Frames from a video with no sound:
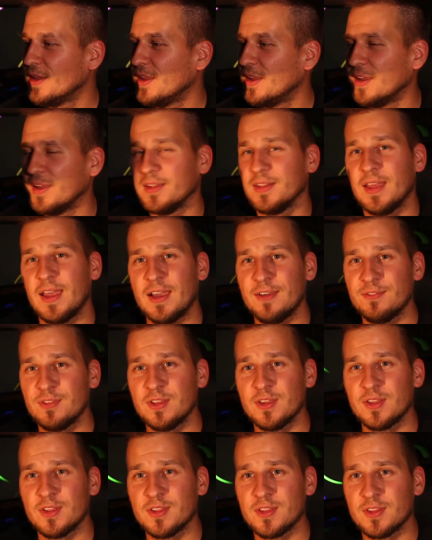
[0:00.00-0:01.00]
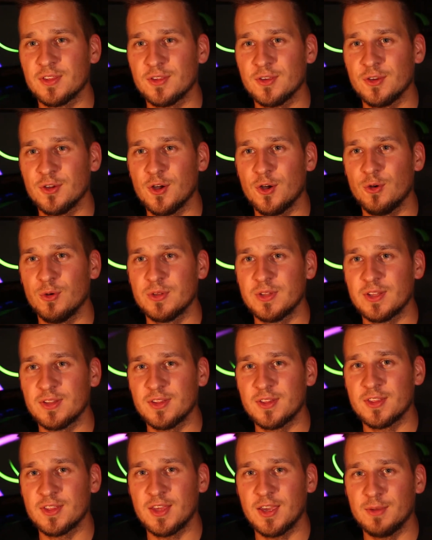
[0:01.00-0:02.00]
and have this going at
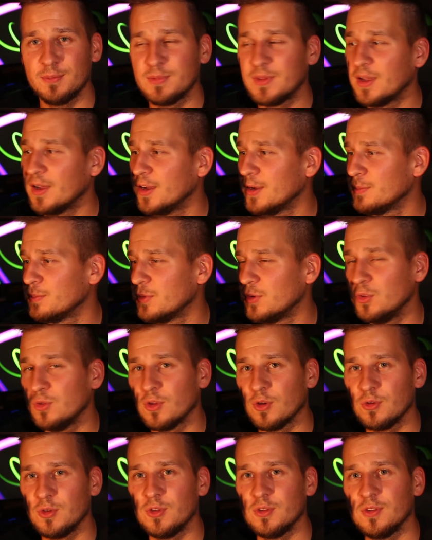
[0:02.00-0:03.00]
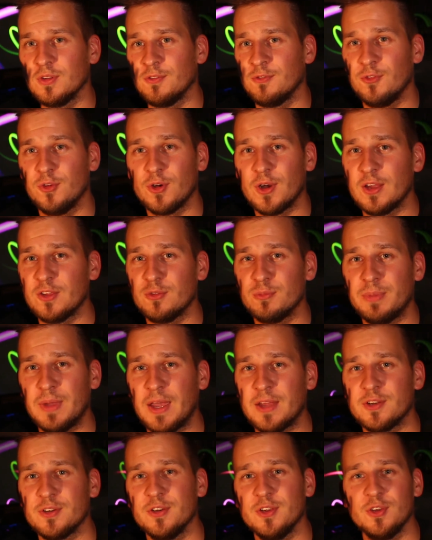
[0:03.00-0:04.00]
the same time, you know, if you're out of
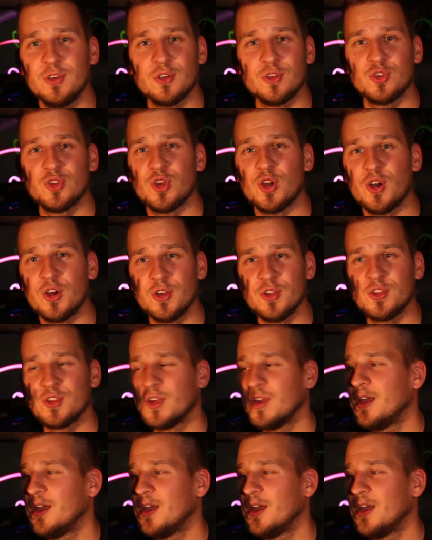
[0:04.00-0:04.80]
battery, you could charge